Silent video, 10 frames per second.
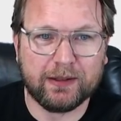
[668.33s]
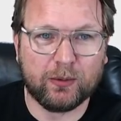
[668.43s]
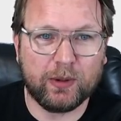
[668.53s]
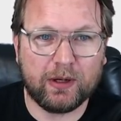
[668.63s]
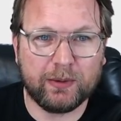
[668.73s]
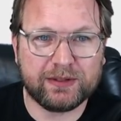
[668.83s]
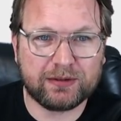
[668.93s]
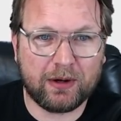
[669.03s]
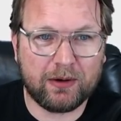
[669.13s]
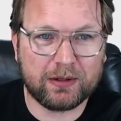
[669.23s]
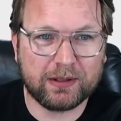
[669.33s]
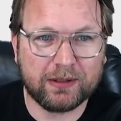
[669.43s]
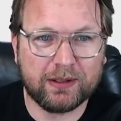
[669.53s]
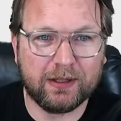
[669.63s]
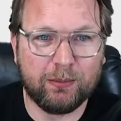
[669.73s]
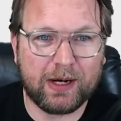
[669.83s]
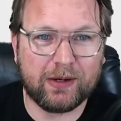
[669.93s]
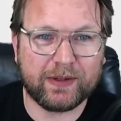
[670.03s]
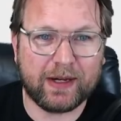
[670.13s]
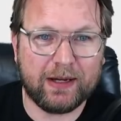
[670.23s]
We always talk about
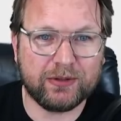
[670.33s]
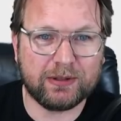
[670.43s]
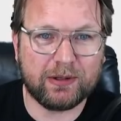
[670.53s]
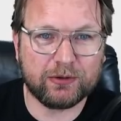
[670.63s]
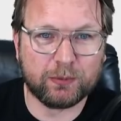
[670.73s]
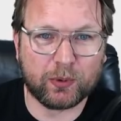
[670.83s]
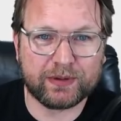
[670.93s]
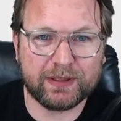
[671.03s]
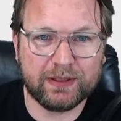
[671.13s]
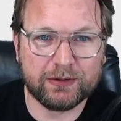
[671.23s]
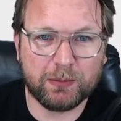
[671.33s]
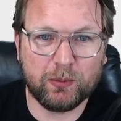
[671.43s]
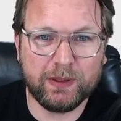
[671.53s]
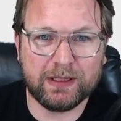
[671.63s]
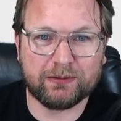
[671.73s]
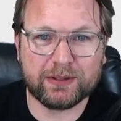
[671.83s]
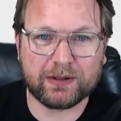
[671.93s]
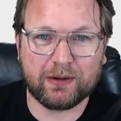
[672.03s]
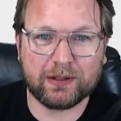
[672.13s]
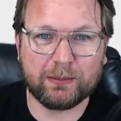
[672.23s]
how to close more sales, but we never
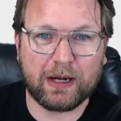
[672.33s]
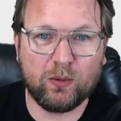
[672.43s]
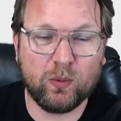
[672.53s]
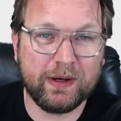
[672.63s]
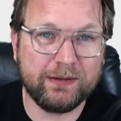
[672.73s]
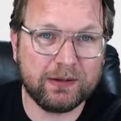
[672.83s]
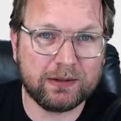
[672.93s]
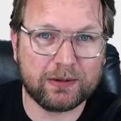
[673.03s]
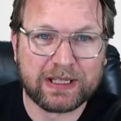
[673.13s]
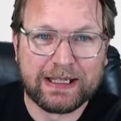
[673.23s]
talk about when to close.